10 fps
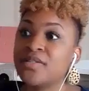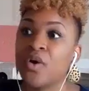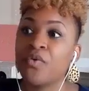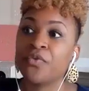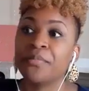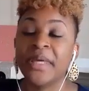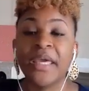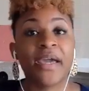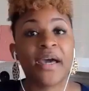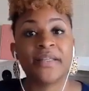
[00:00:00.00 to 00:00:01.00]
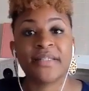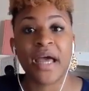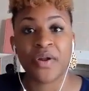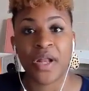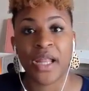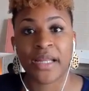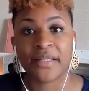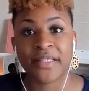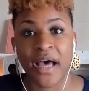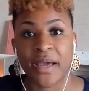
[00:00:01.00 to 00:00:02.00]
So for me, it cuts down on a lot
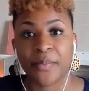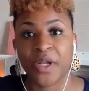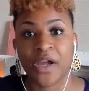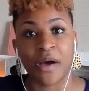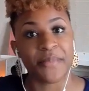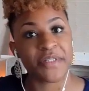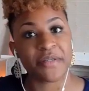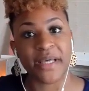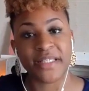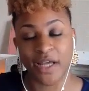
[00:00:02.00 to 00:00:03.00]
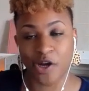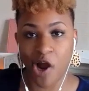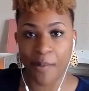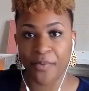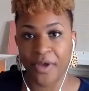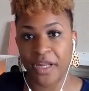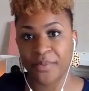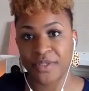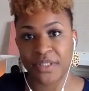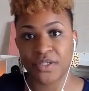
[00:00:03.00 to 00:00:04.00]
of time when it comes to my standard operating
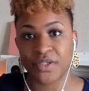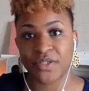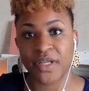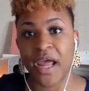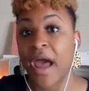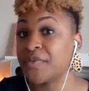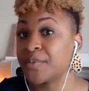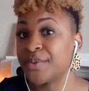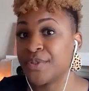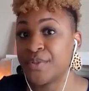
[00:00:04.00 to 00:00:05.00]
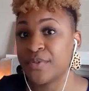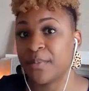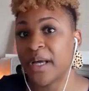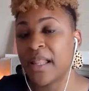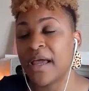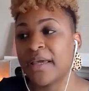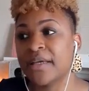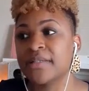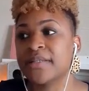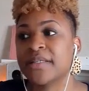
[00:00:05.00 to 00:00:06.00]
procedures that I have to produce for my
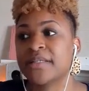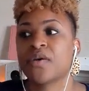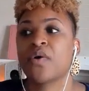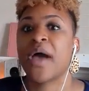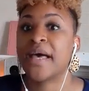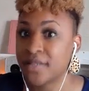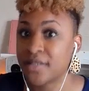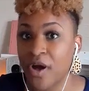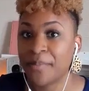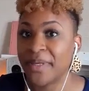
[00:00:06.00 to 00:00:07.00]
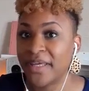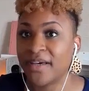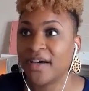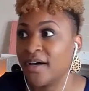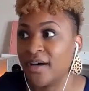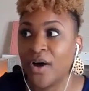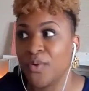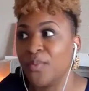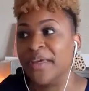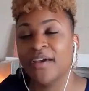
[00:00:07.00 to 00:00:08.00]
clients. So as an uh,
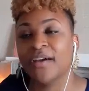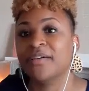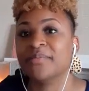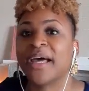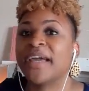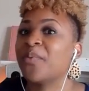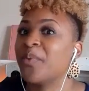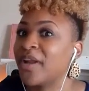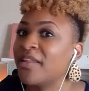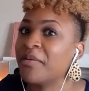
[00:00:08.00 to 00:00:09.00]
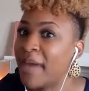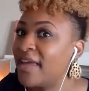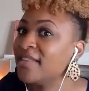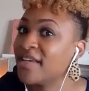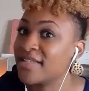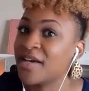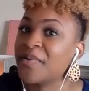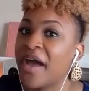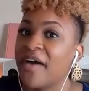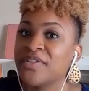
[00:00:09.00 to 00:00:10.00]
OBM, like one of the main things that
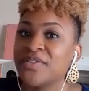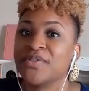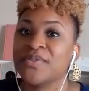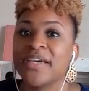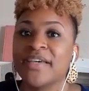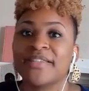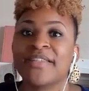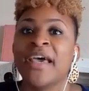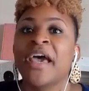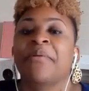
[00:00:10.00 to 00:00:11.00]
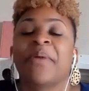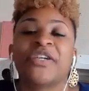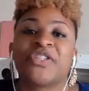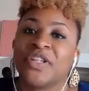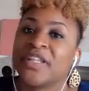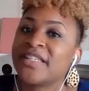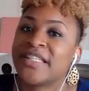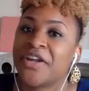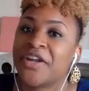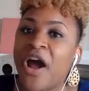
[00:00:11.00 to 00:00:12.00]
we have to do is make sure that the
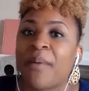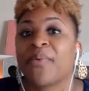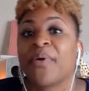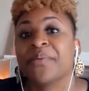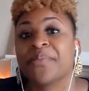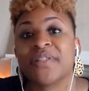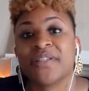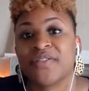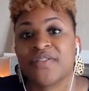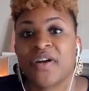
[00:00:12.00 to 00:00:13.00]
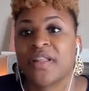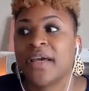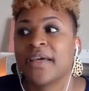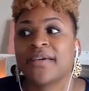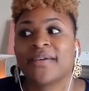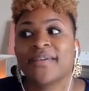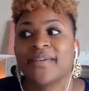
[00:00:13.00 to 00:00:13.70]
standard operating procedures are like